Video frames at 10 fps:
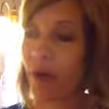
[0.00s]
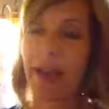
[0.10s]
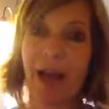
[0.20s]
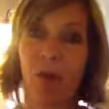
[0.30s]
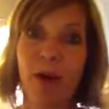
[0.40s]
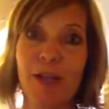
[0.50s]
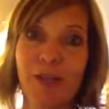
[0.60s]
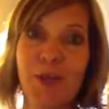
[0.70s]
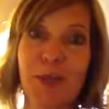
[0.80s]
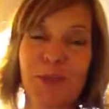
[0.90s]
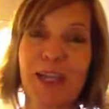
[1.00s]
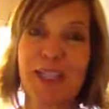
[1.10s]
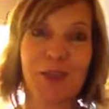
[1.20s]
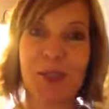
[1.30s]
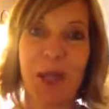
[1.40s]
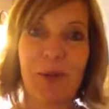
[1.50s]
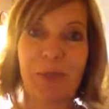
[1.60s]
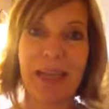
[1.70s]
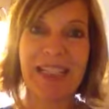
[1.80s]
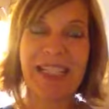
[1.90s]
and not want to use them because they're so
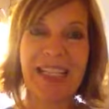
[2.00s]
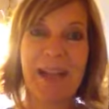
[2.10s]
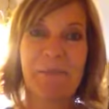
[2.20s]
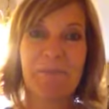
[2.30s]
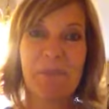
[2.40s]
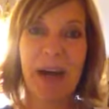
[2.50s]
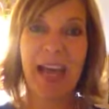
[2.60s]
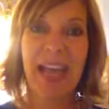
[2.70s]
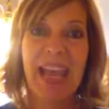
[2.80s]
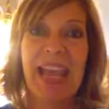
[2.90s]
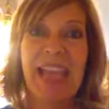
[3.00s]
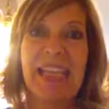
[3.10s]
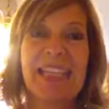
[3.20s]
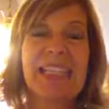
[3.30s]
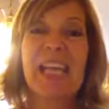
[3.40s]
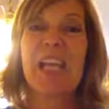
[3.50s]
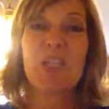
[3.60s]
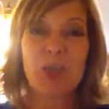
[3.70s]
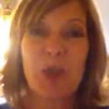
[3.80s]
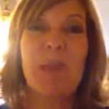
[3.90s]
amazing. But it's
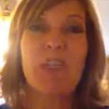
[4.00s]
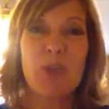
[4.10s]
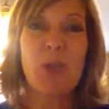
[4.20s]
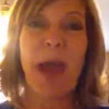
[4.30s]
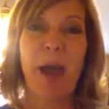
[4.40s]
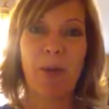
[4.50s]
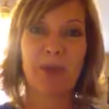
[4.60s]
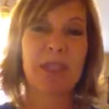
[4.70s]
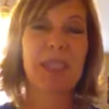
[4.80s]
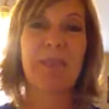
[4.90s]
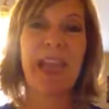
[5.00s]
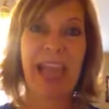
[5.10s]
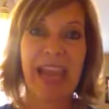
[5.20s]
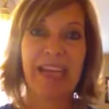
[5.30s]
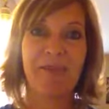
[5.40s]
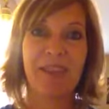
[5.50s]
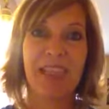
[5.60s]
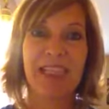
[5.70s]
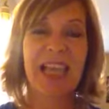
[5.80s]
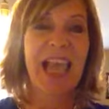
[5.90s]
took me 2 hours to make 8 of
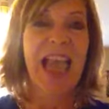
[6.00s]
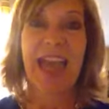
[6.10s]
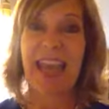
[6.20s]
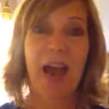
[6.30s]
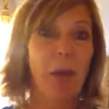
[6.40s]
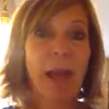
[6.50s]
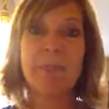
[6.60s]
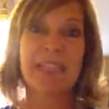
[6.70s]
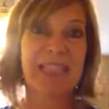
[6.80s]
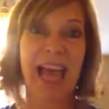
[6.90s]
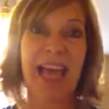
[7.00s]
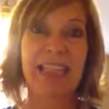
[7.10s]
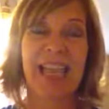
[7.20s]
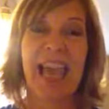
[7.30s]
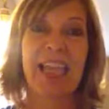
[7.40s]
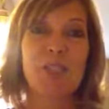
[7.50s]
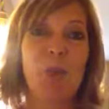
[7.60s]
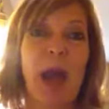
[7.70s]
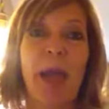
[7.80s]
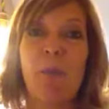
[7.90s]
these, and now I'm set. And
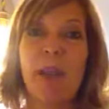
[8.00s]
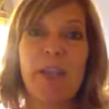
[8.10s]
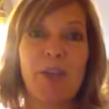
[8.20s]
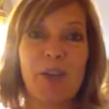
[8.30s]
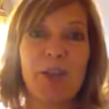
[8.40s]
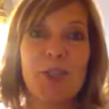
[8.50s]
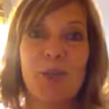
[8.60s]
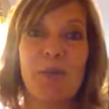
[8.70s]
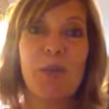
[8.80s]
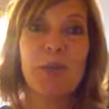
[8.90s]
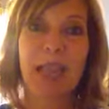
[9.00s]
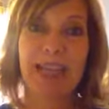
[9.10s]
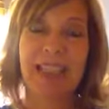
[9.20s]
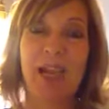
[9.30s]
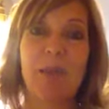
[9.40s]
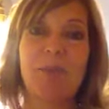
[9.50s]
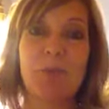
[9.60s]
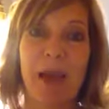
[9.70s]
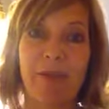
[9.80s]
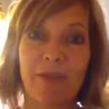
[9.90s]
so I want to encourage you, if you would like to come to
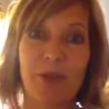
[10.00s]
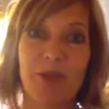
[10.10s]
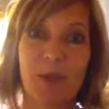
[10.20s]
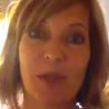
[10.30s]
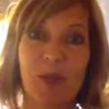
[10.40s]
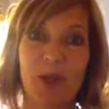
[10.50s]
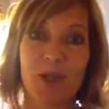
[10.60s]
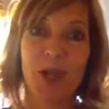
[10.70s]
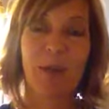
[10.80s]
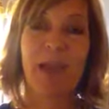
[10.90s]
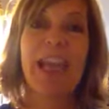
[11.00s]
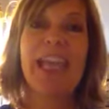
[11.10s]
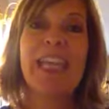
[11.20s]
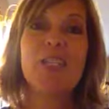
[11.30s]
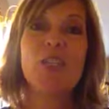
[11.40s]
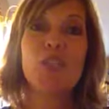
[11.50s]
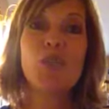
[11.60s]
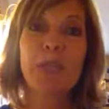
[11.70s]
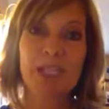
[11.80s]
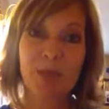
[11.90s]
my freezer meal workshop, it is
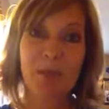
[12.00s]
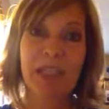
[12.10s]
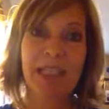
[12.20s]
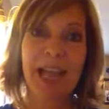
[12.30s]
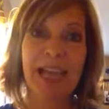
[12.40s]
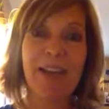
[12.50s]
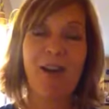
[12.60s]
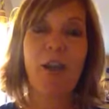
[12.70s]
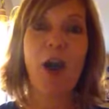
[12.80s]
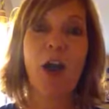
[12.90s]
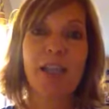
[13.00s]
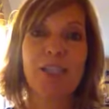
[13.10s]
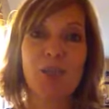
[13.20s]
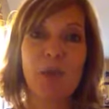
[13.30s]
2 weeks from tonight on August